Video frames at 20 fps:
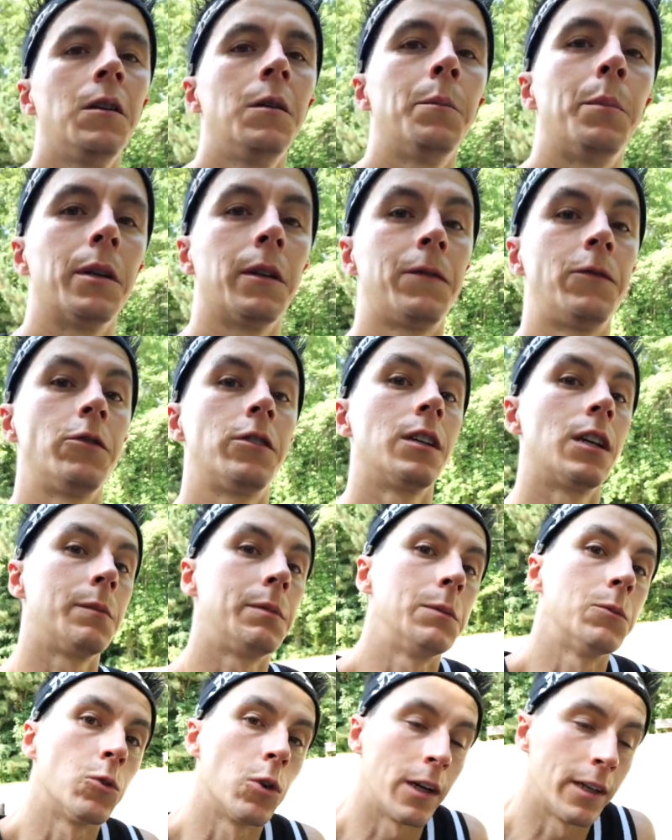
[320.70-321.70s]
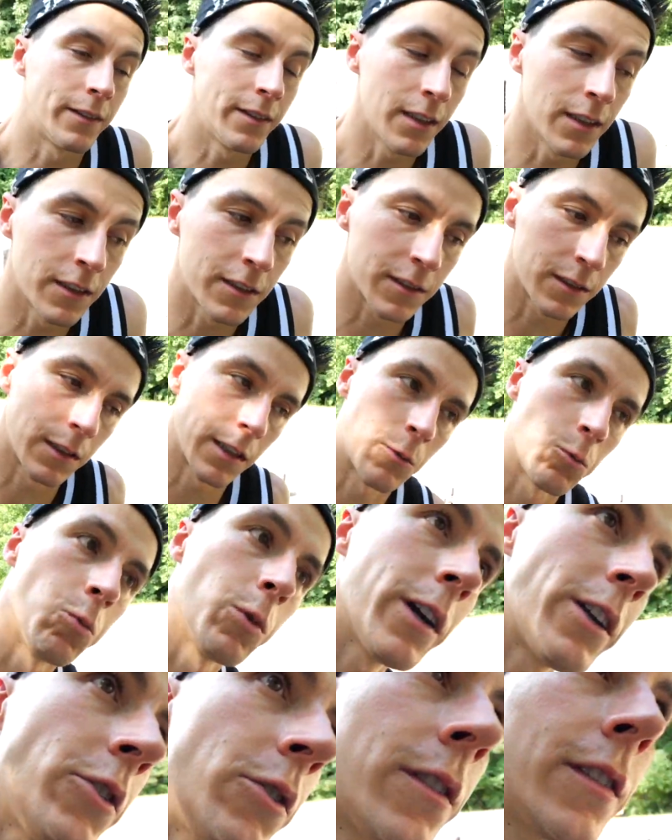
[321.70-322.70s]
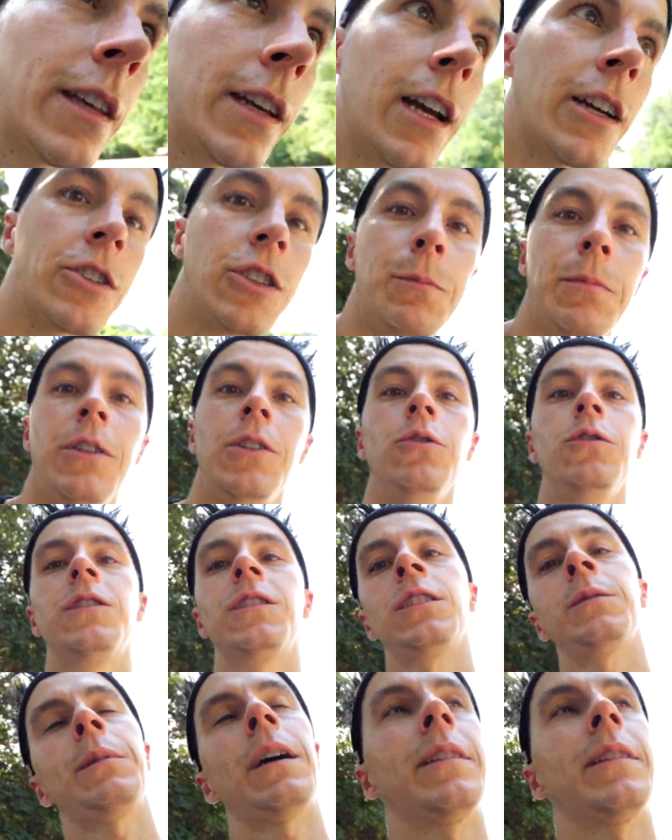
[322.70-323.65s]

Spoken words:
But if you can give me more ideas and like, where do you think I should be using them?